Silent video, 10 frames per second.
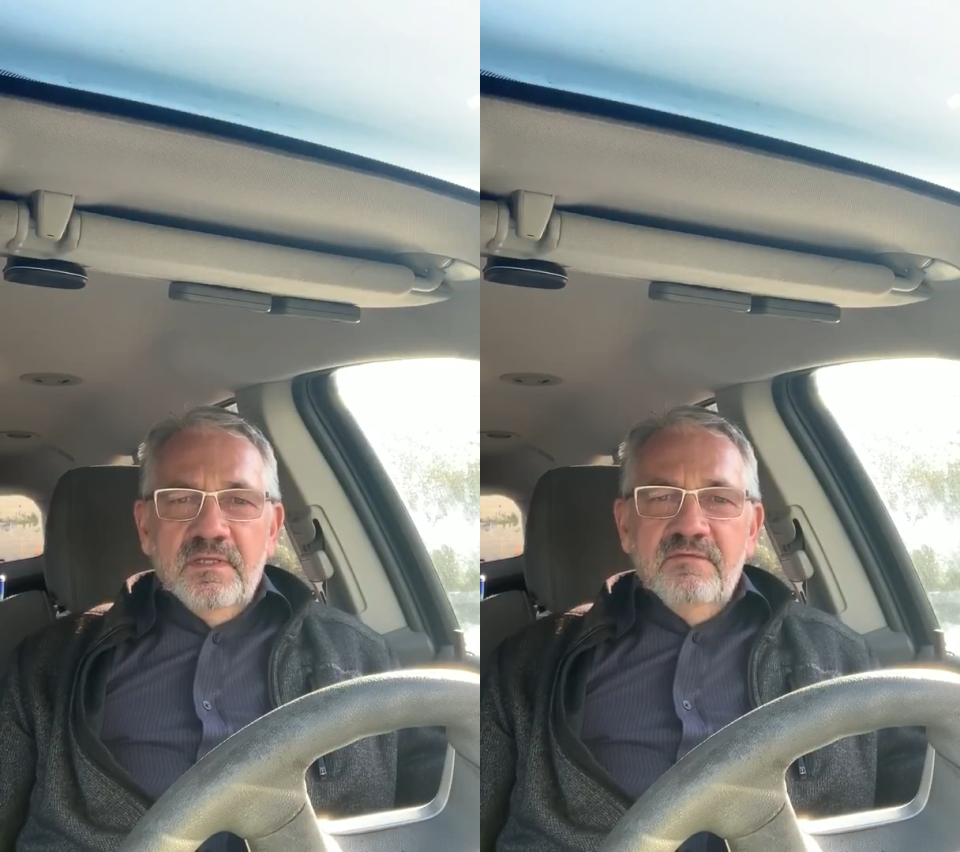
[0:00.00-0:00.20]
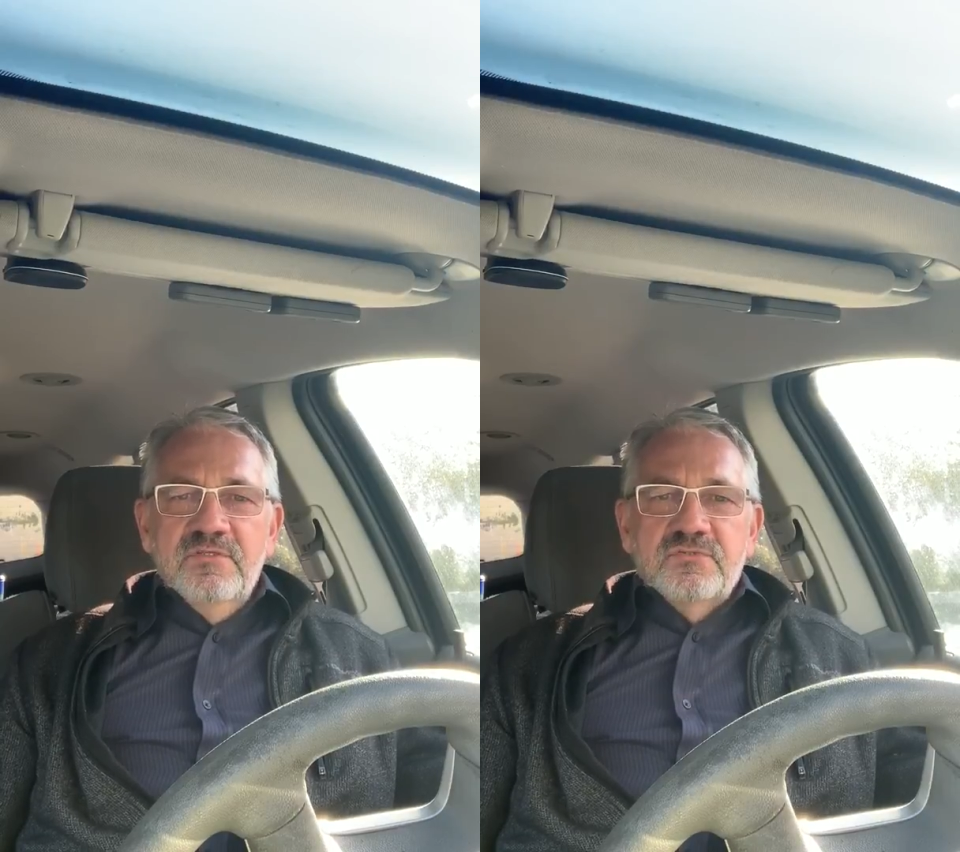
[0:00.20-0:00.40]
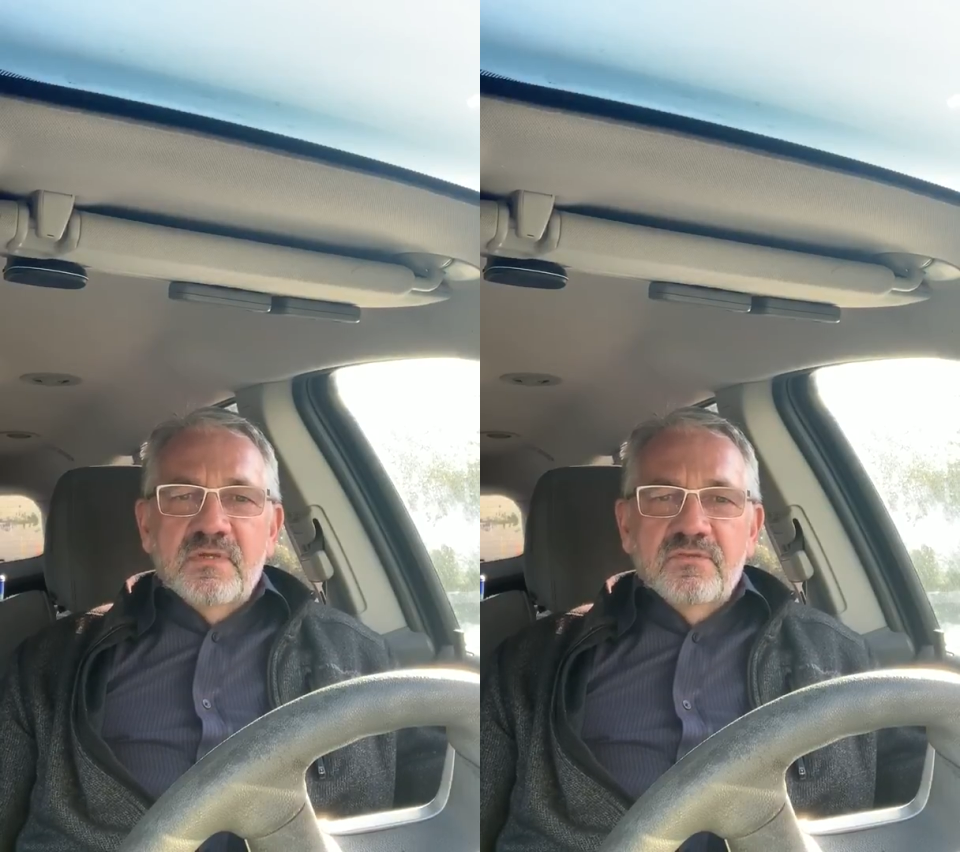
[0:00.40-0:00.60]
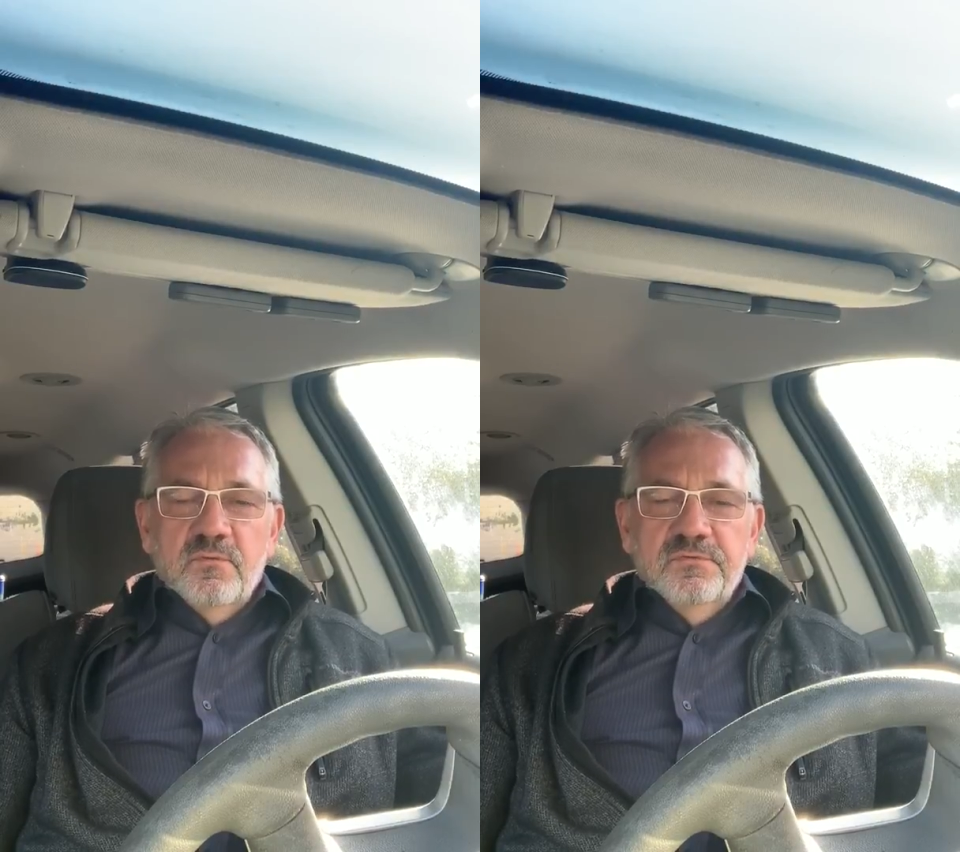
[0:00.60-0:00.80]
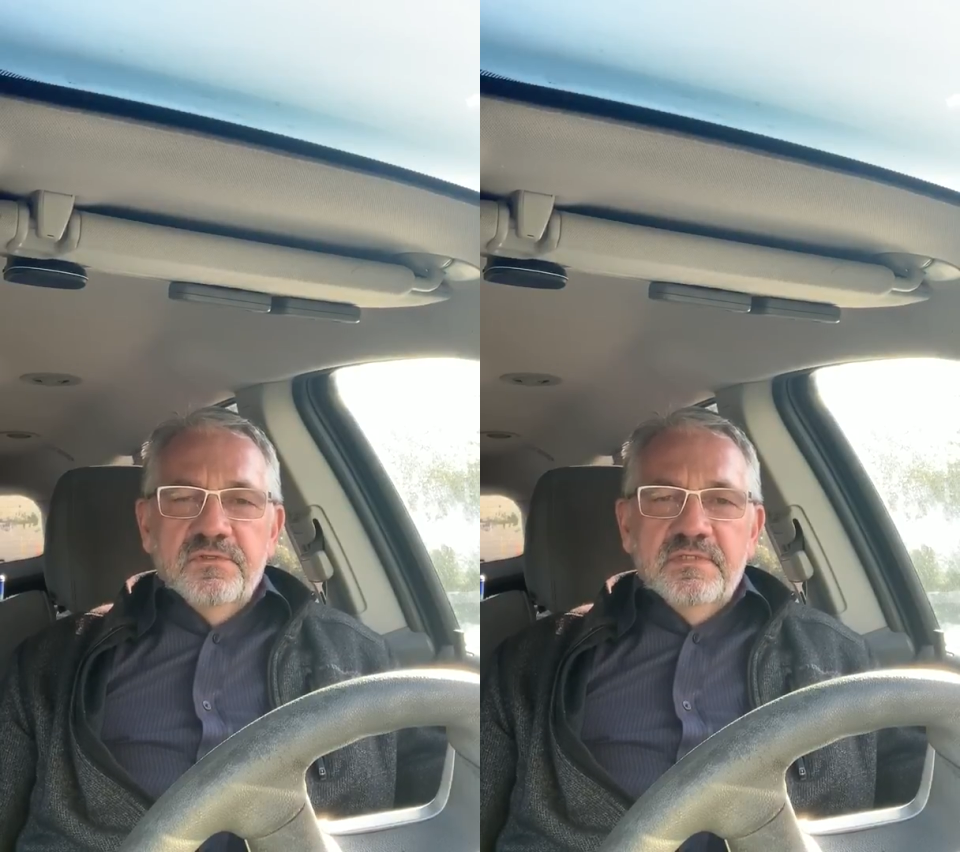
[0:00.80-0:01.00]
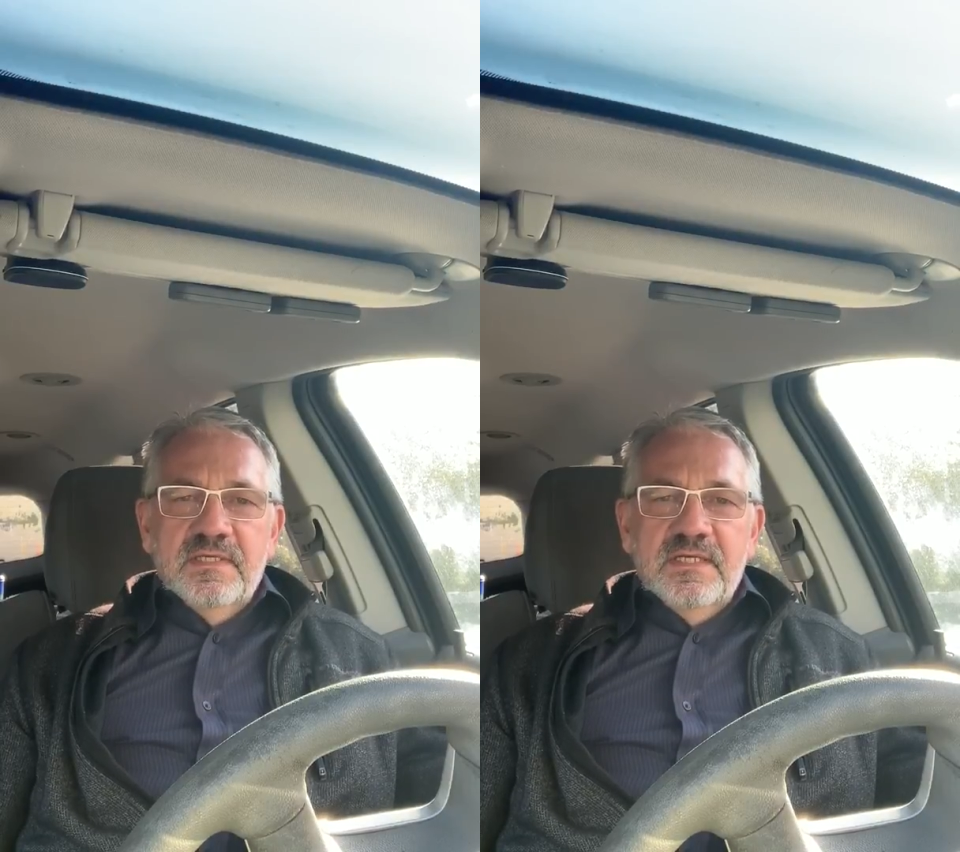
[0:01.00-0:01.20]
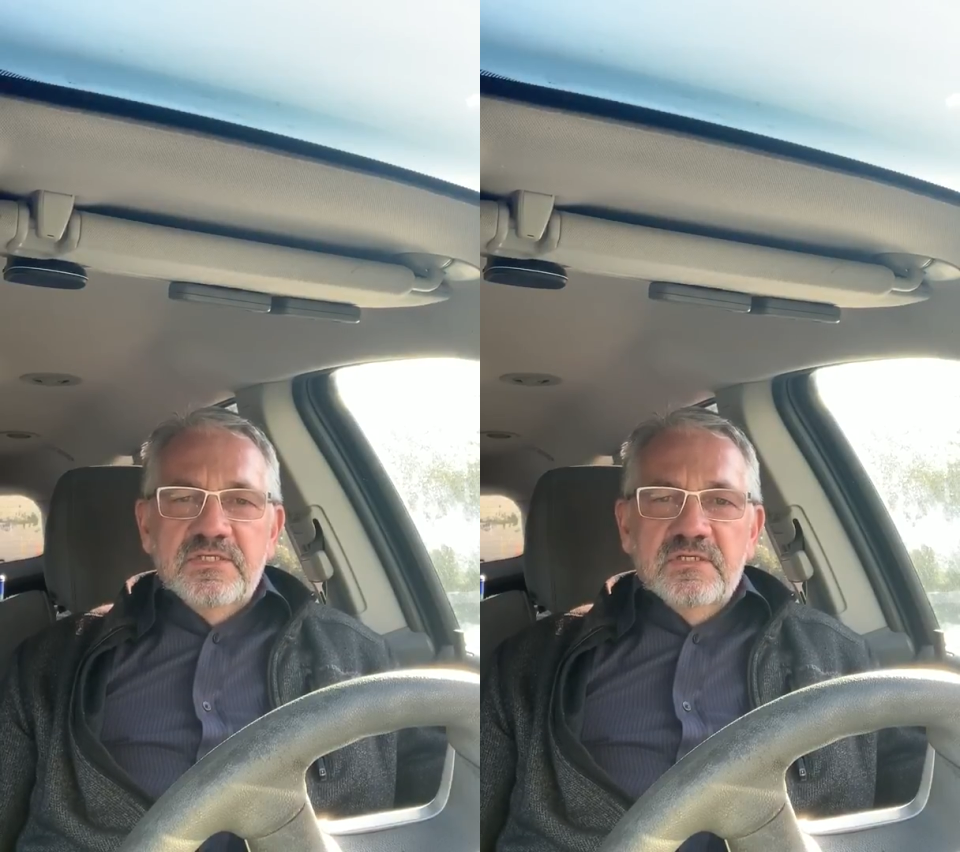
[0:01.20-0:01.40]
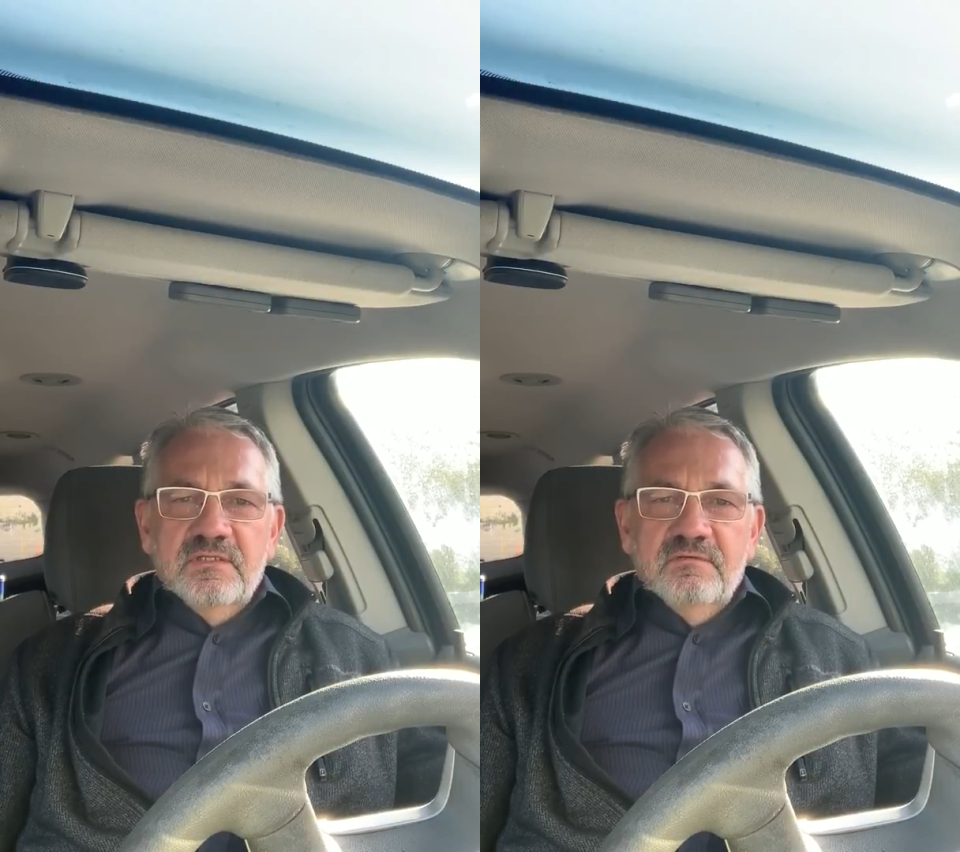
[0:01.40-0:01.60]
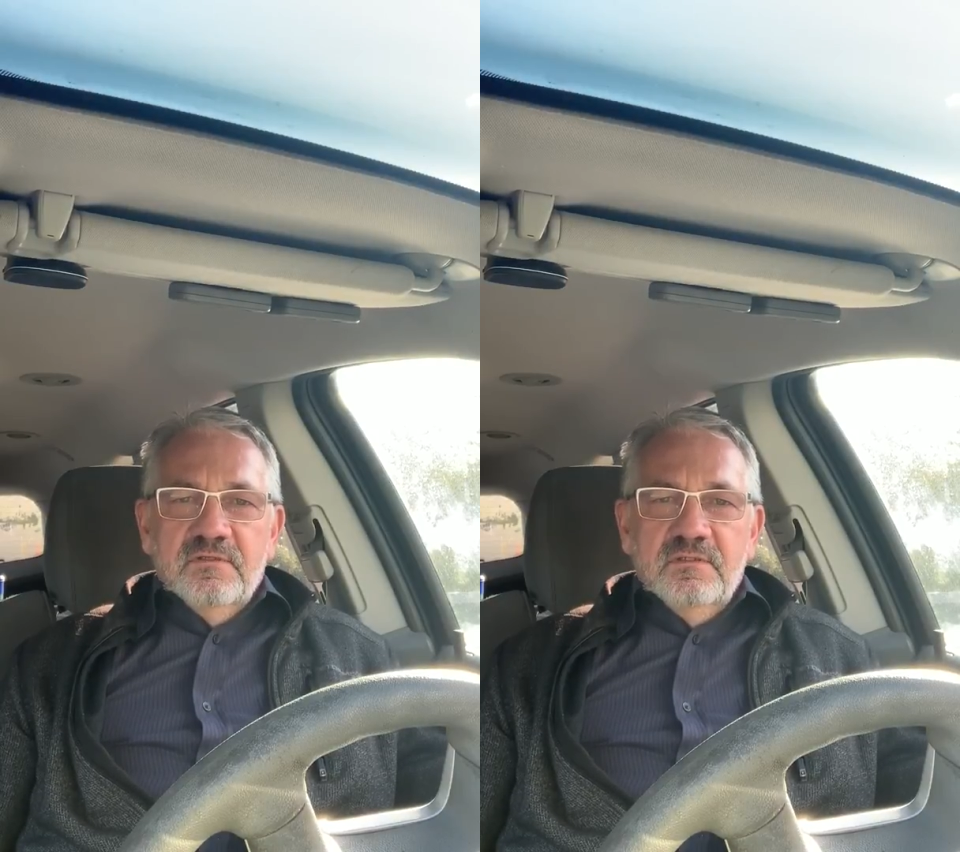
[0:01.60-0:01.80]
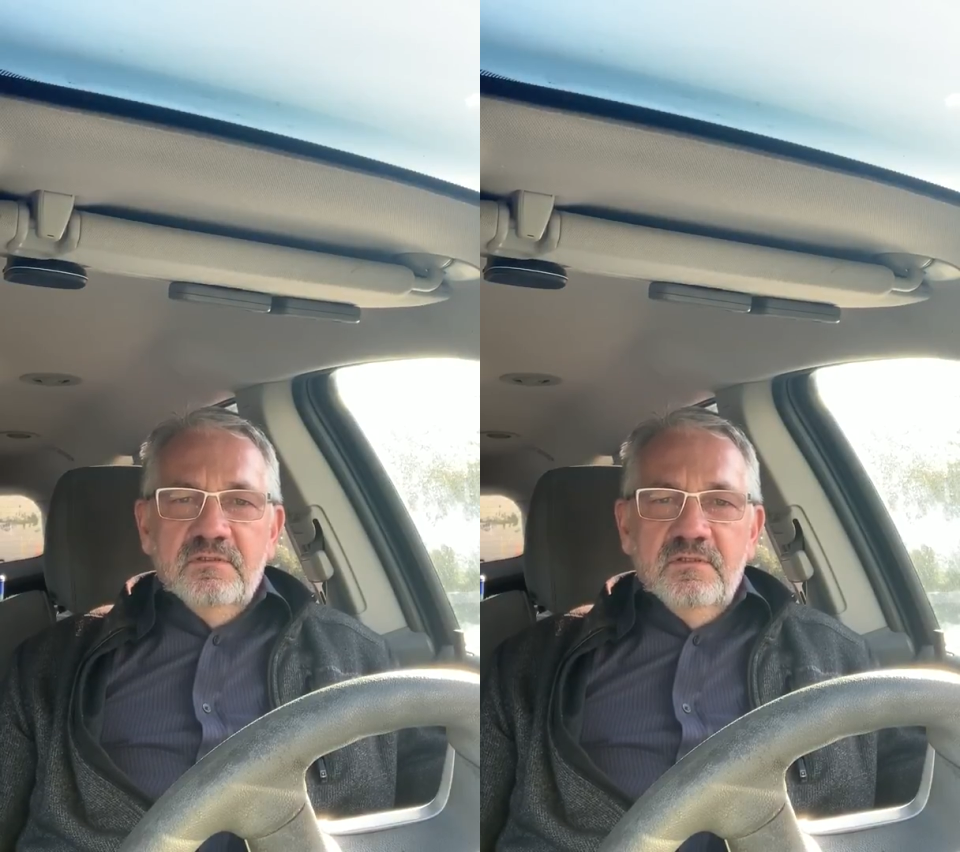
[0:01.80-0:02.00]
even strength goals at the NHL level.